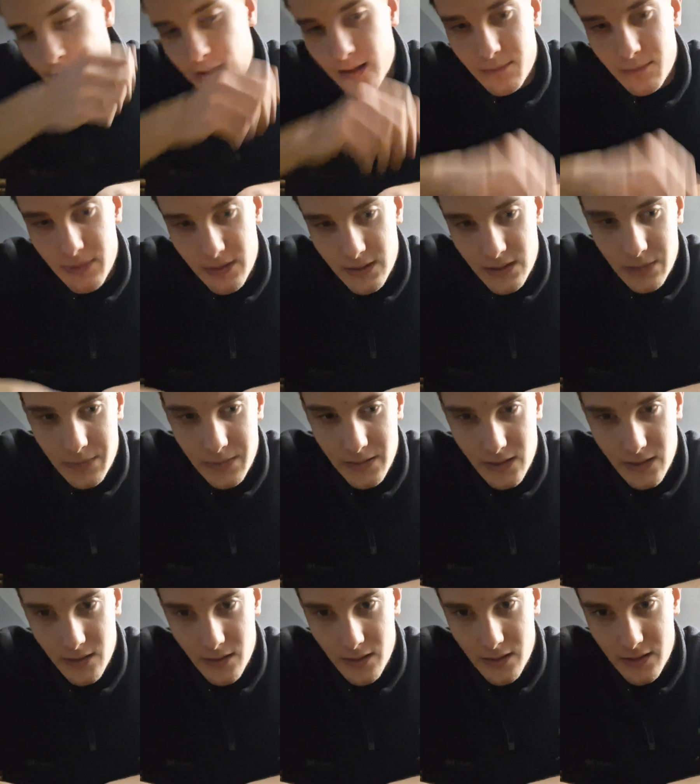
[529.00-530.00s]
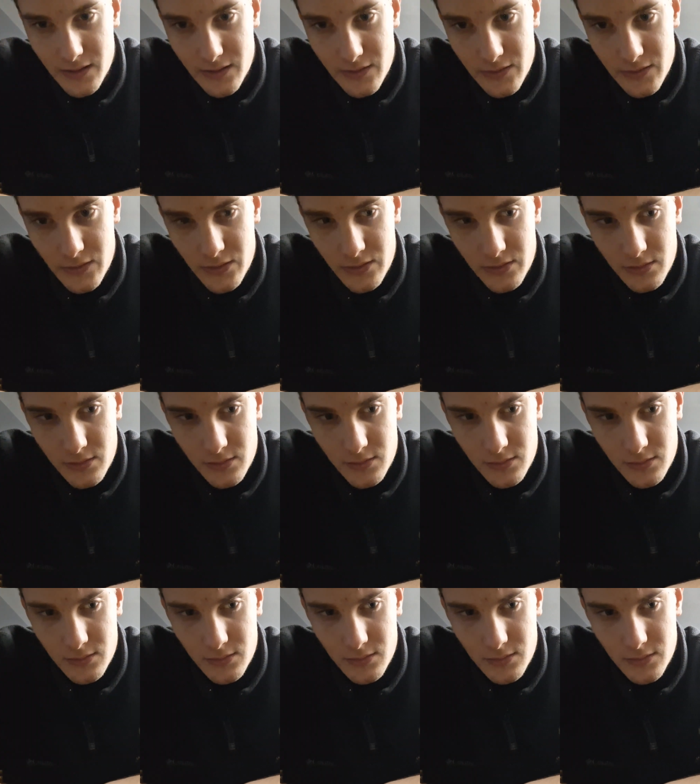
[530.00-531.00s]
I can pick up here, it's
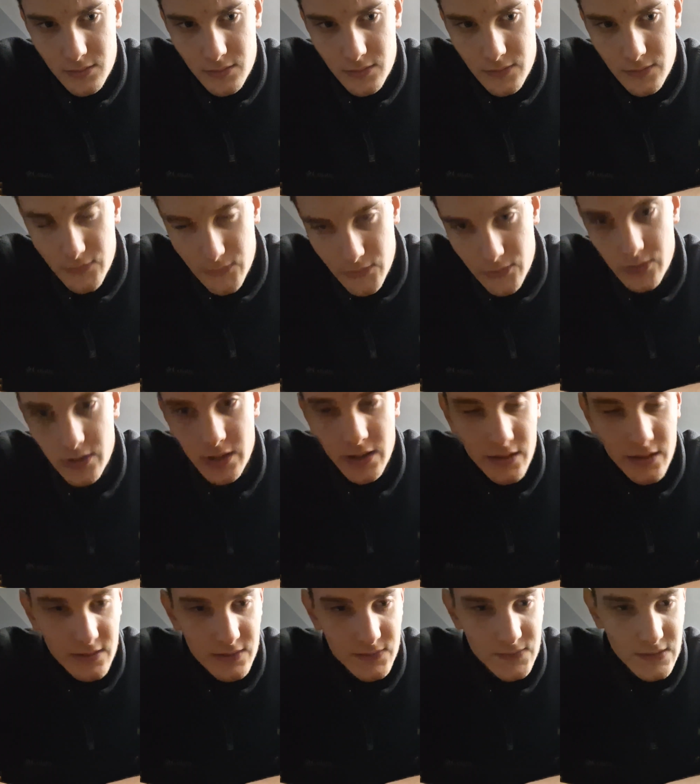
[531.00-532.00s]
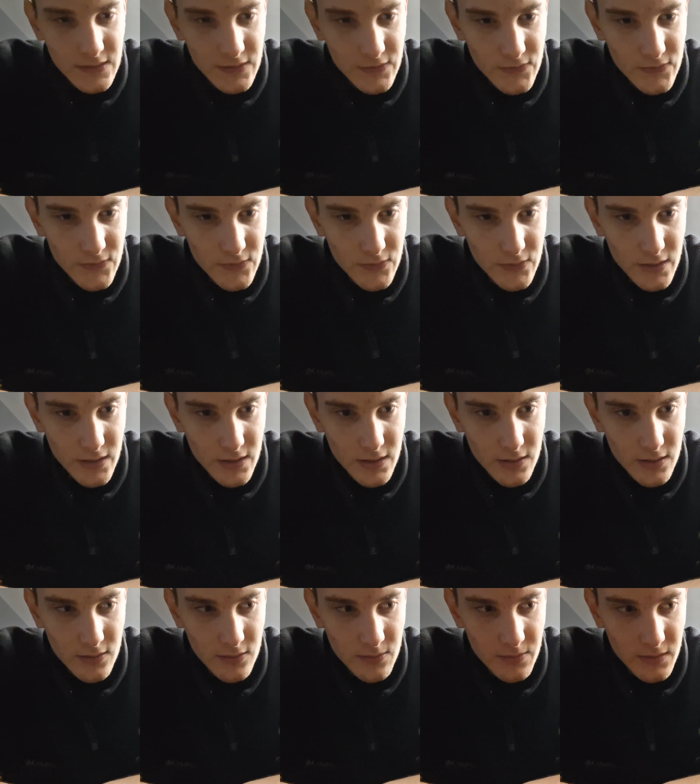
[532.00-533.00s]
fruity. It's very fruity in the
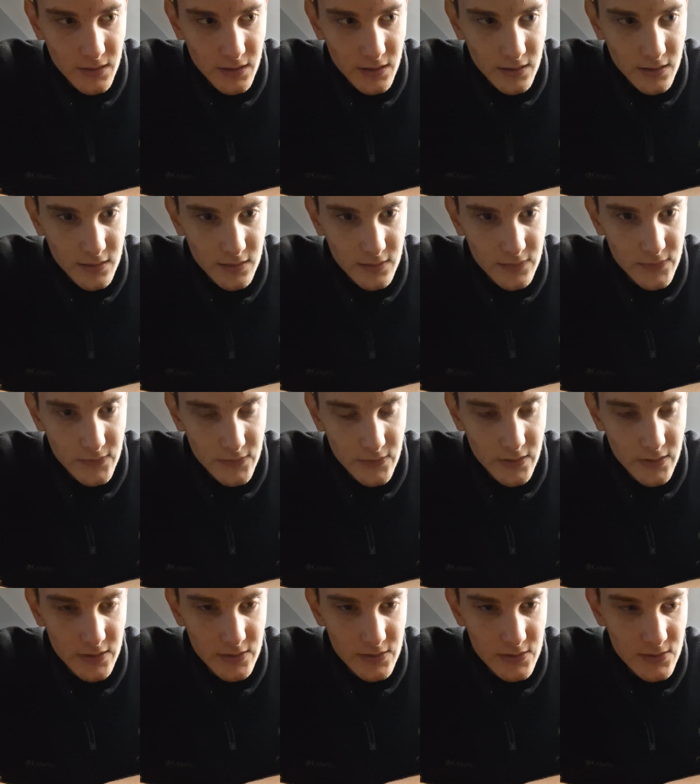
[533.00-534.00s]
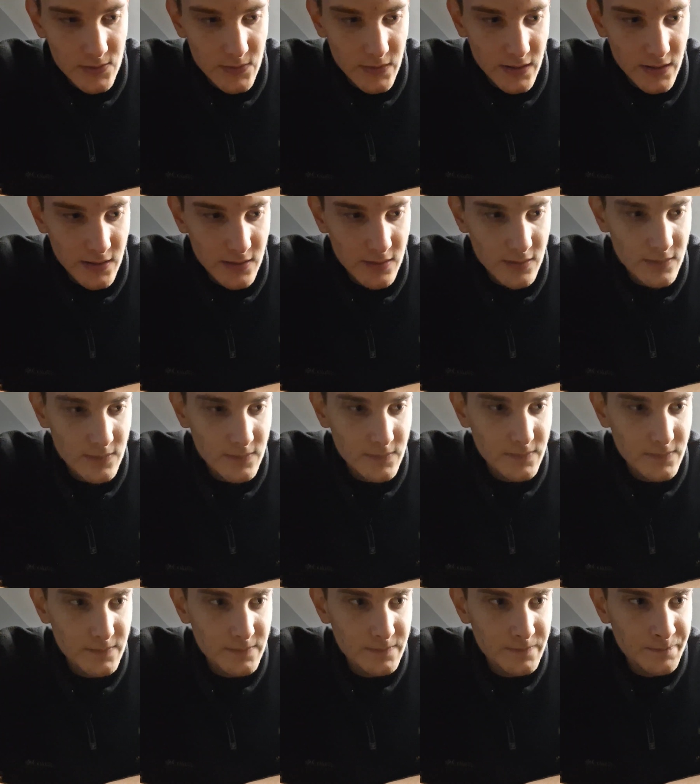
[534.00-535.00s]
opening. Fruity and sweet.
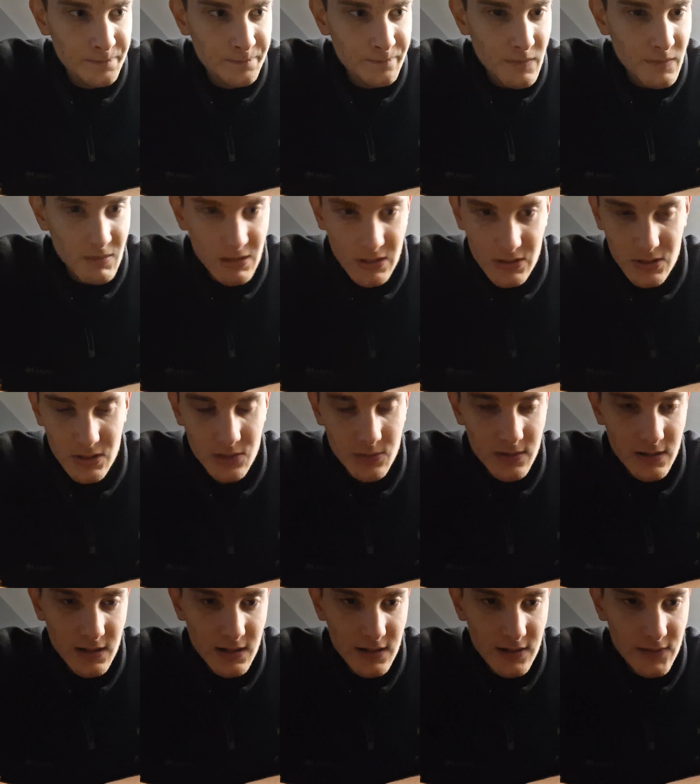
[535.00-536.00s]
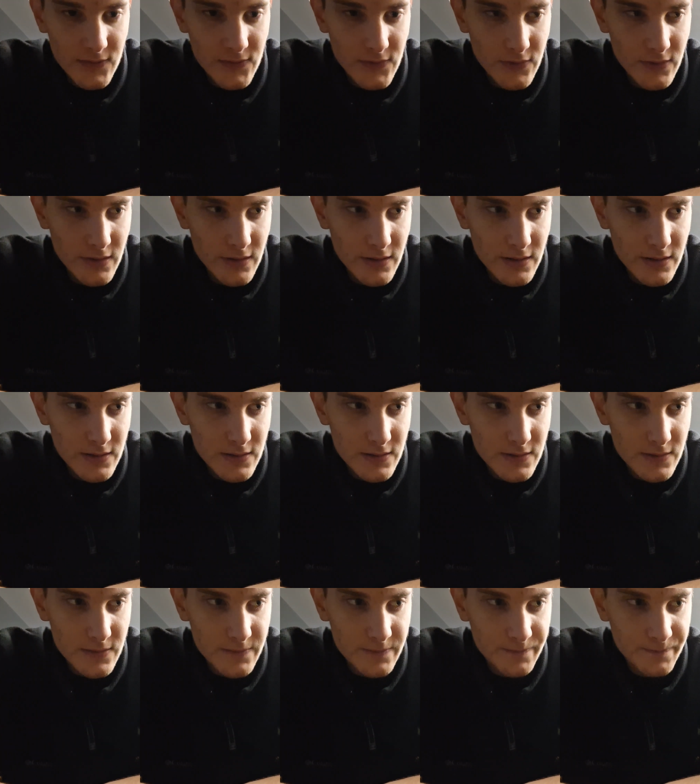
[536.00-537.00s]
I'm not sure what kind of fruit it is,